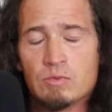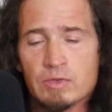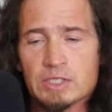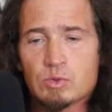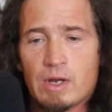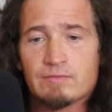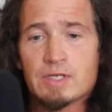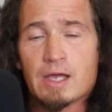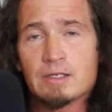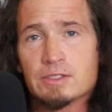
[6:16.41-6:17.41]
Well, that's why I've
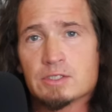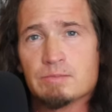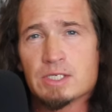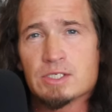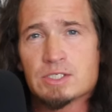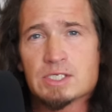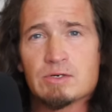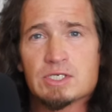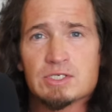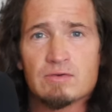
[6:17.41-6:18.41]
titled this message
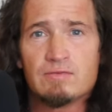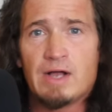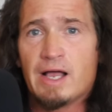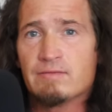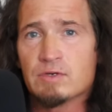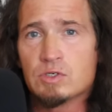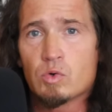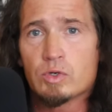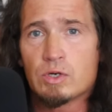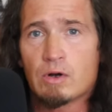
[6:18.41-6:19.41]
series, Surviving
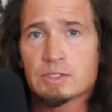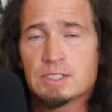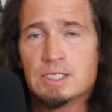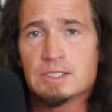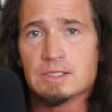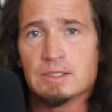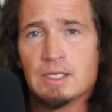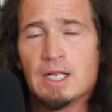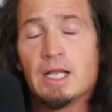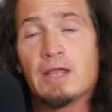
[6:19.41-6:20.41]
Your Dark Season.
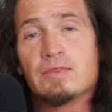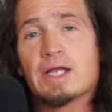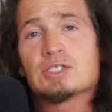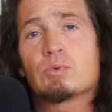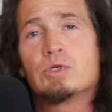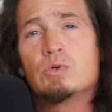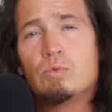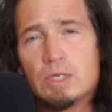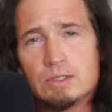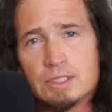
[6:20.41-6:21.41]
And that's where you
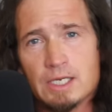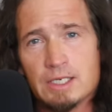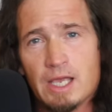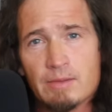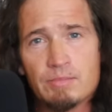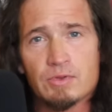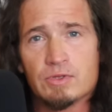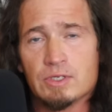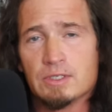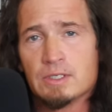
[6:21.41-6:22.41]
will get
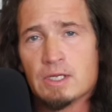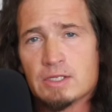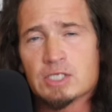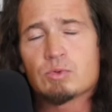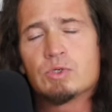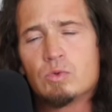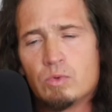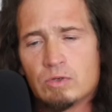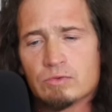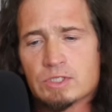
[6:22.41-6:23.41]
empathy. That's where you
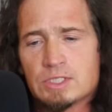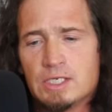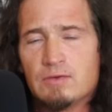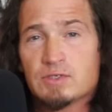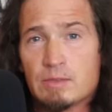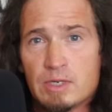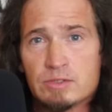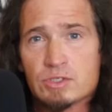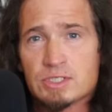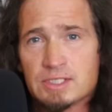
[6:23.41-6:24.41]
will receive some
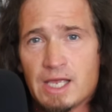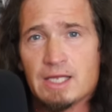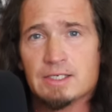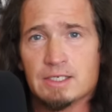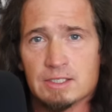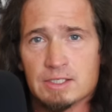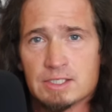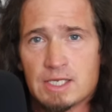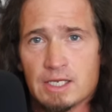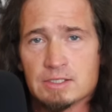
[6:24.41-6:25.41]
understanding in
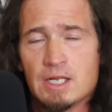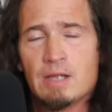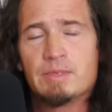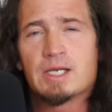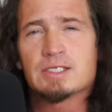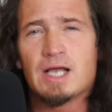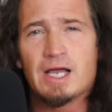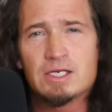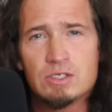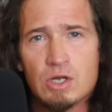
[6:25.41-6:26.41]
this case, because
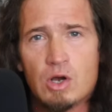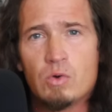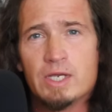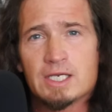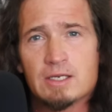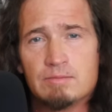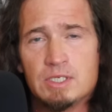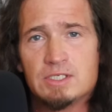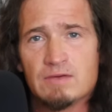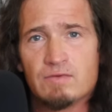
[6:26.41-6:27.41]
I know it can
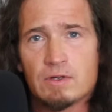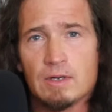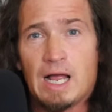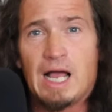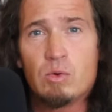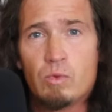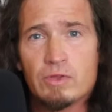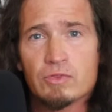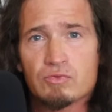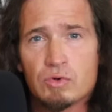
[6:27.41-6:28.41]
be difficult. I
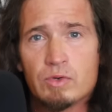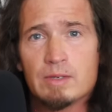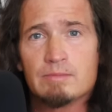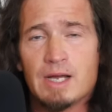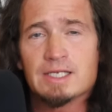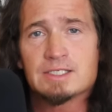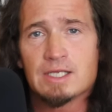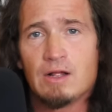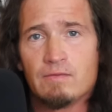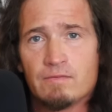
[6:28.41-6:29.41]
went through it
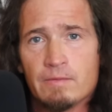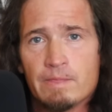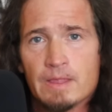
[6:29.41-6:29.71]
myself.